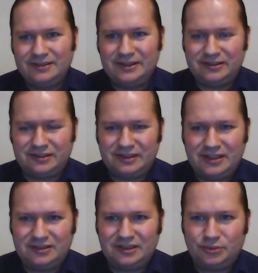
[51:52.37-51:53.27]
That
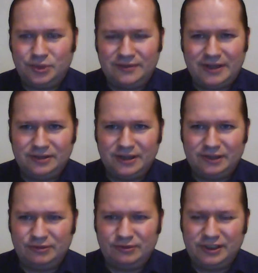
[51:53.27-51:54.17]
said that we've had
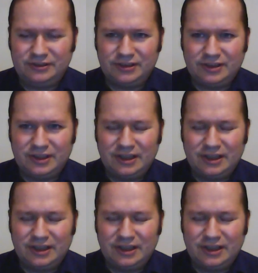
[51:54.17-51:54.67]
enough of this.